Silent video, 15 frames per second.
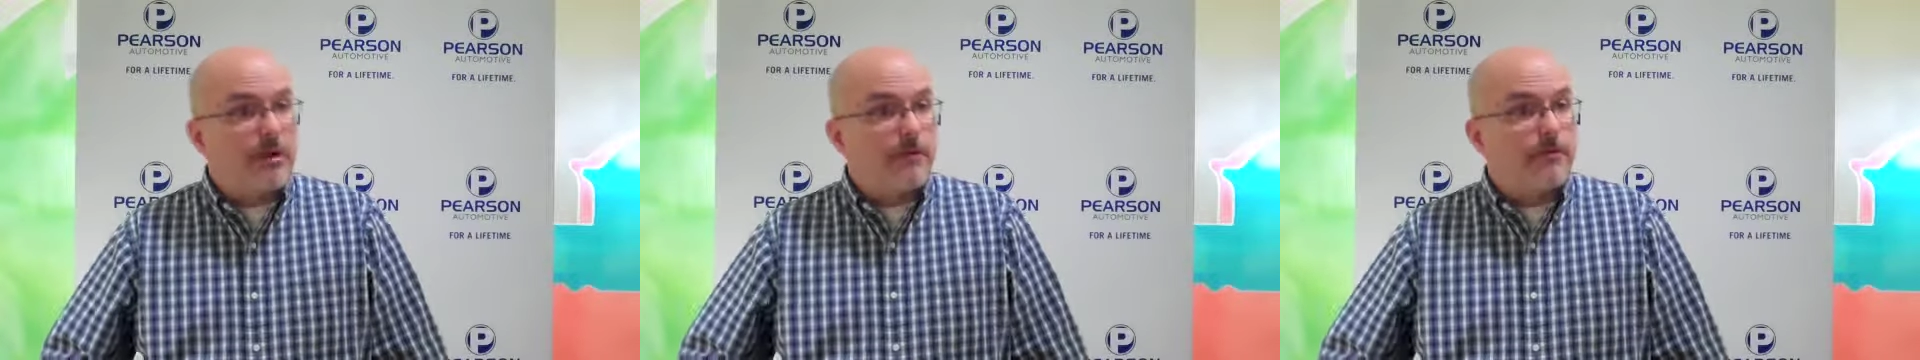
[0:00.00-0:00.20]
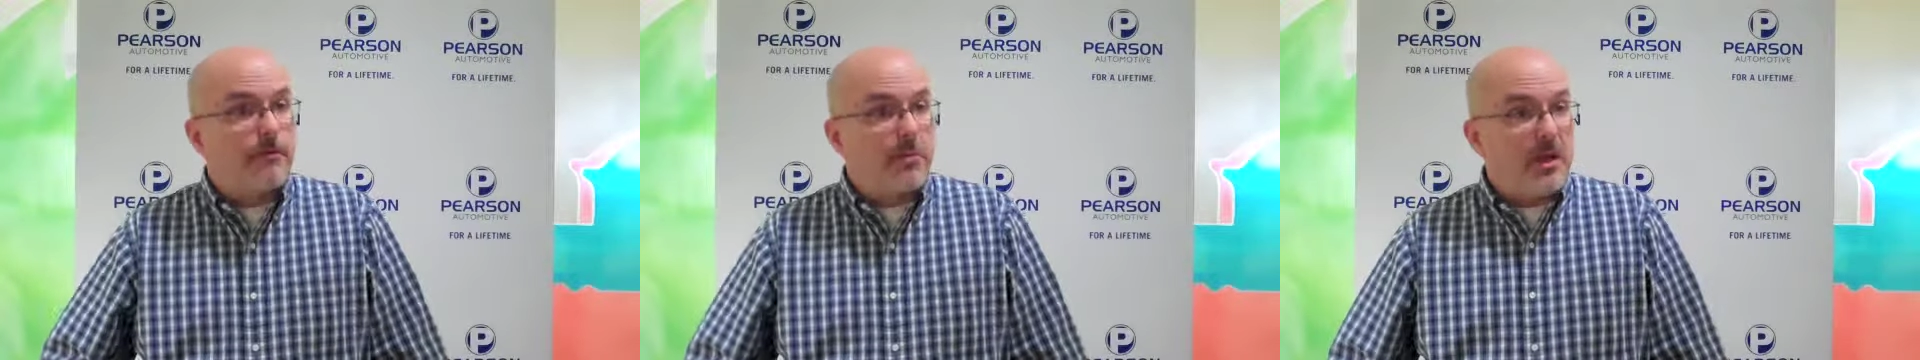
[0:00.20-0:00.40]

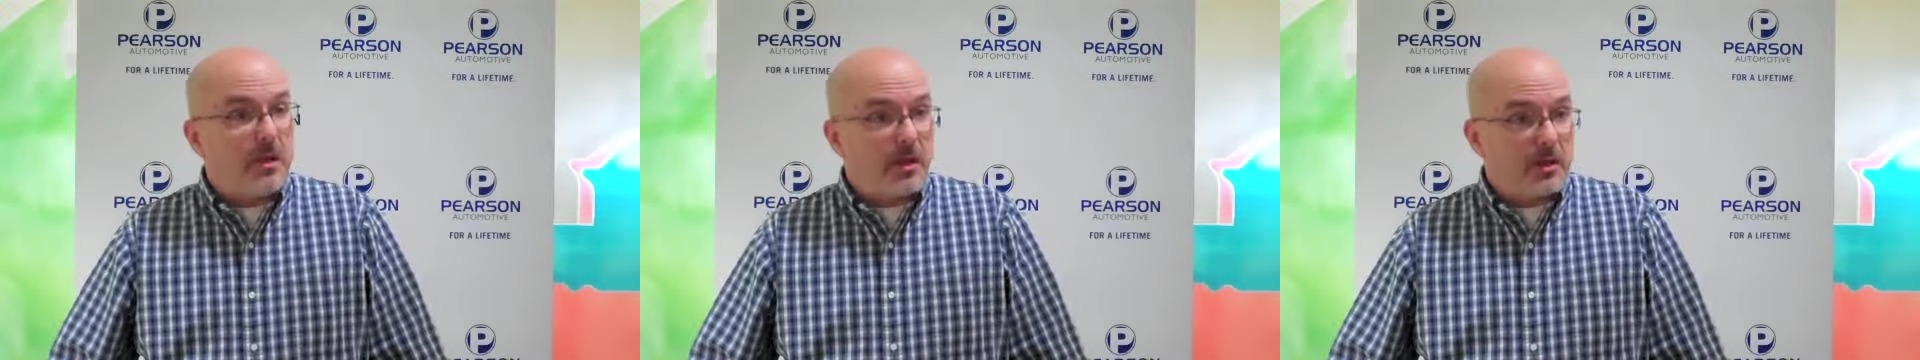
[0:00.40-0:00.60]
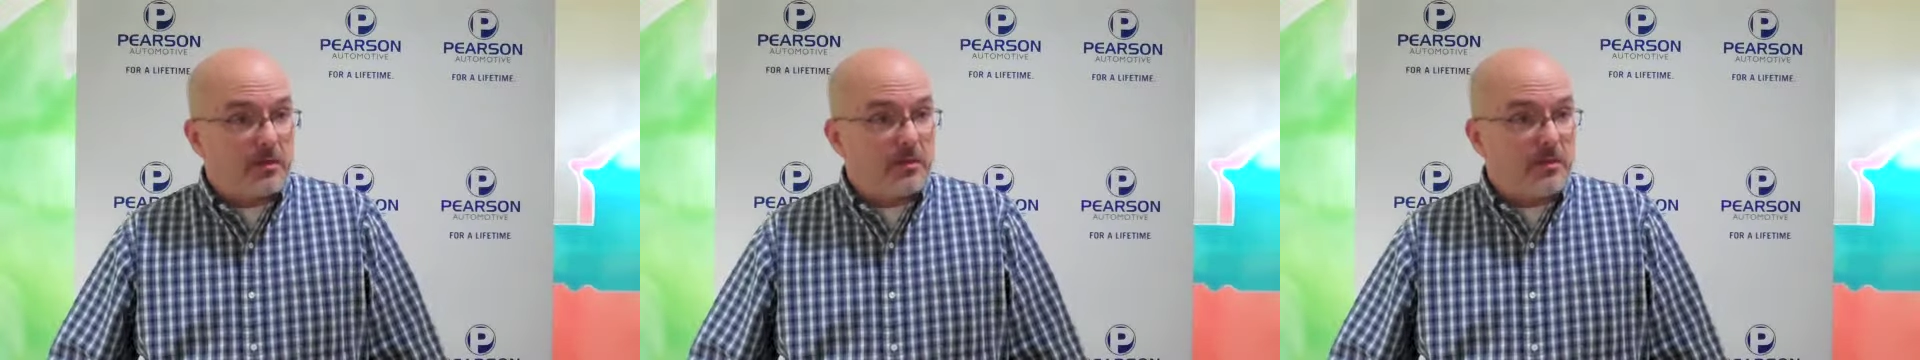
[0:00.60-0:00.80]
for me to
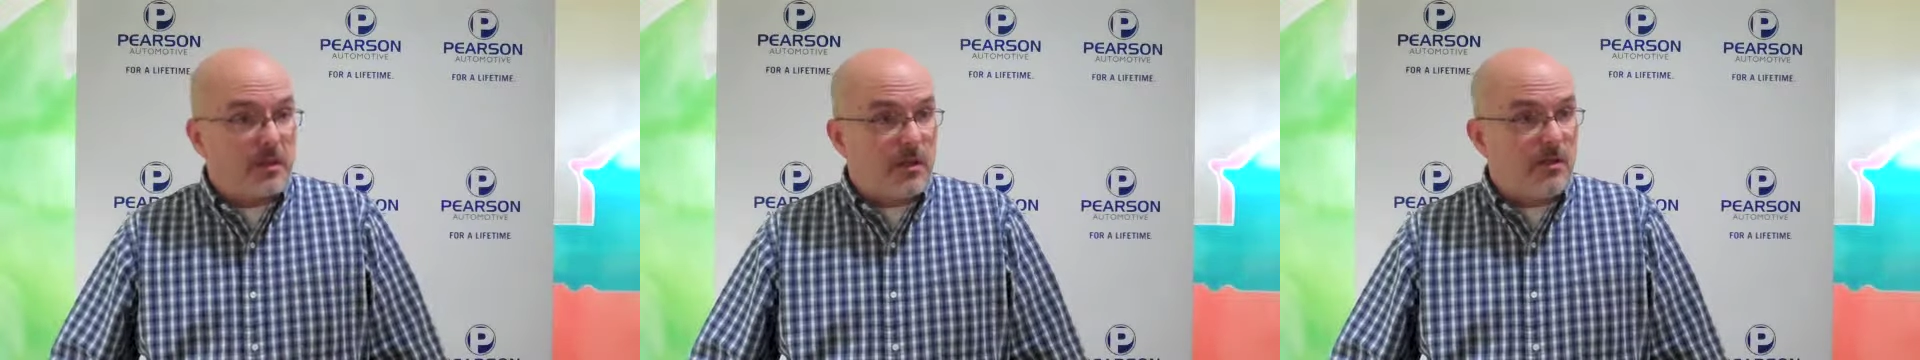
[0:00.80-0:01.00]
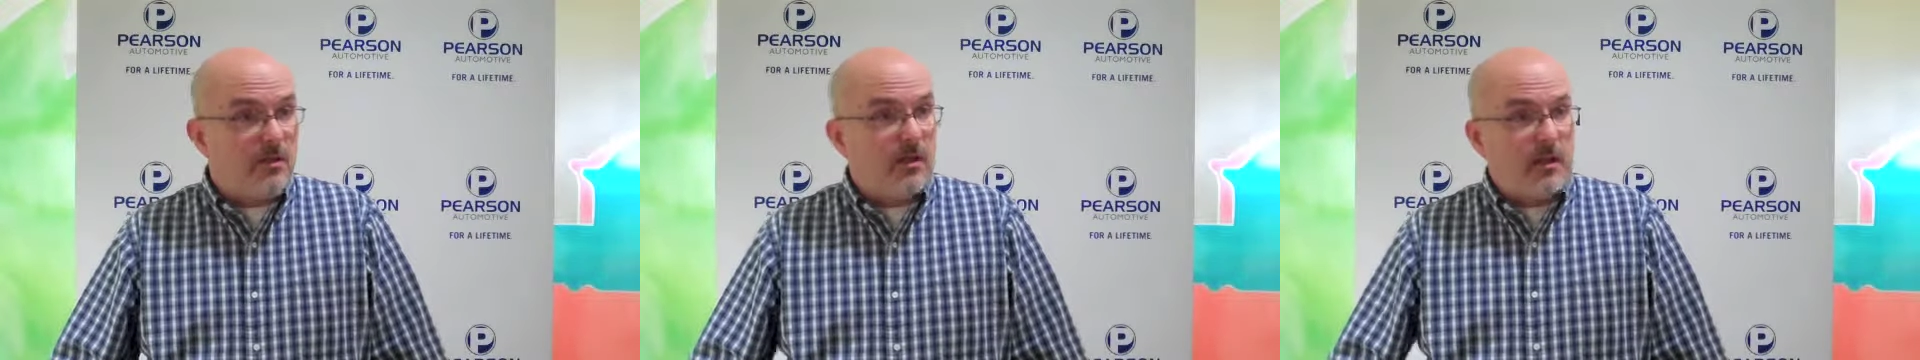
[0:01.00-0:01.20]

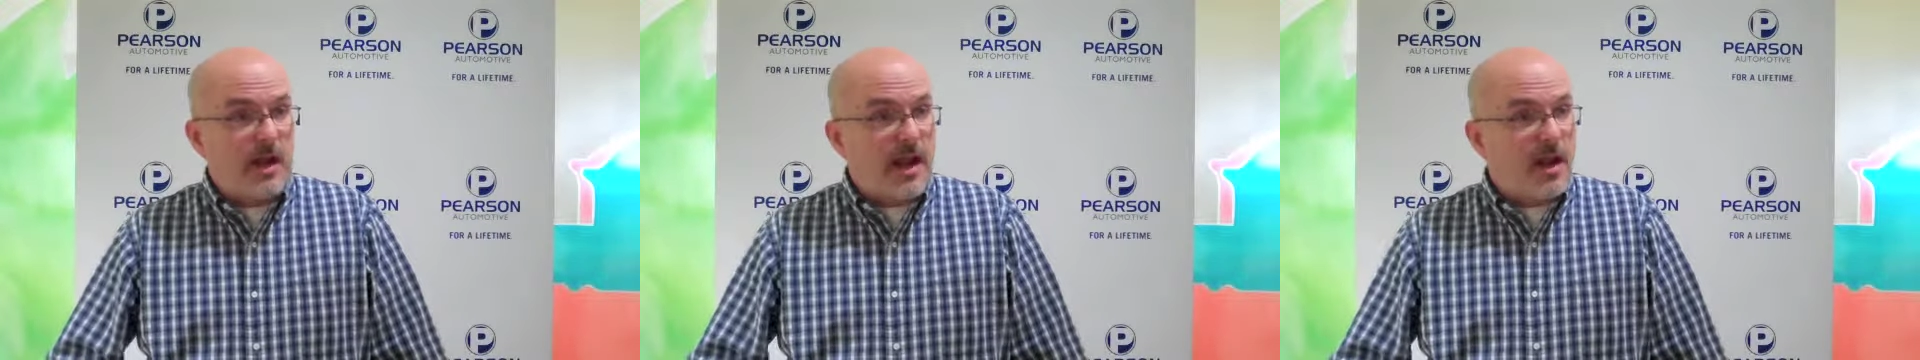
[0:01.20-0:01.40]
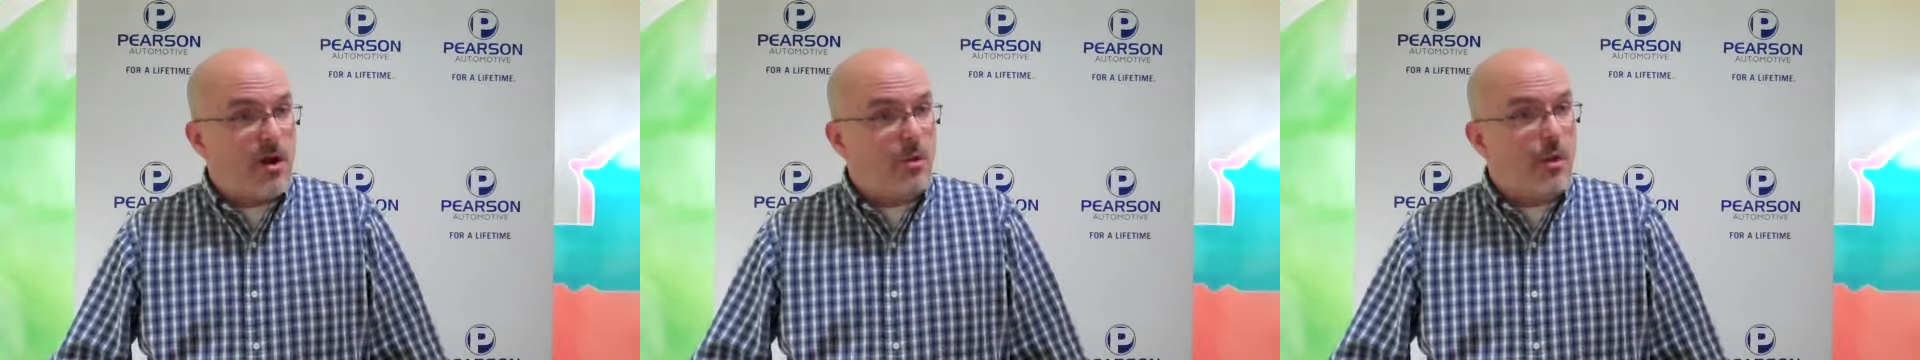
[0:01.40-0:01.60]
consider and
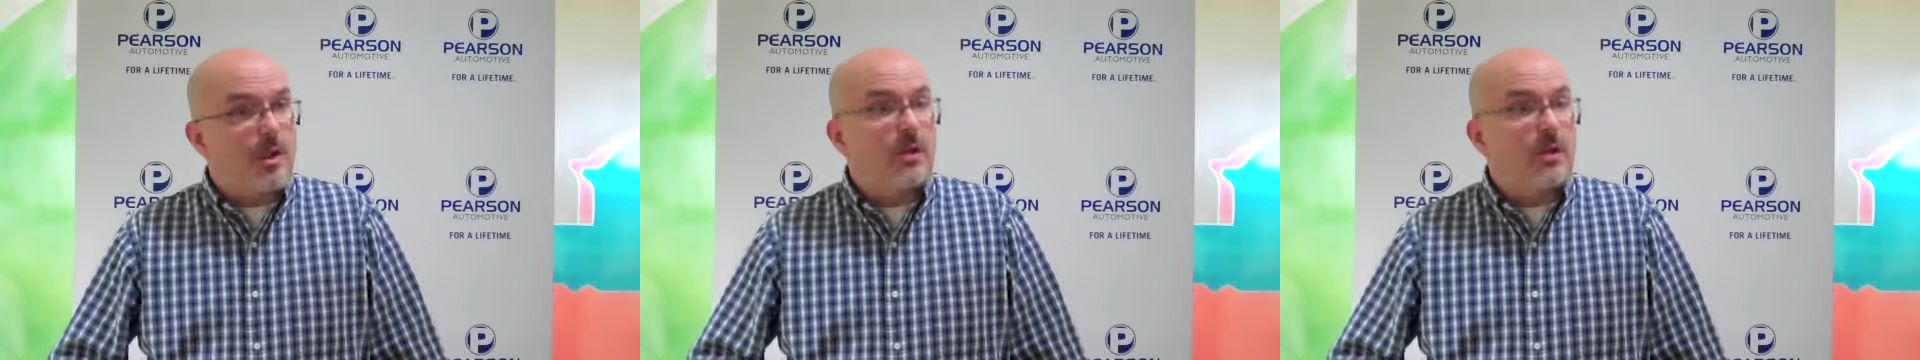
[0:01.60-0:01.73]
how we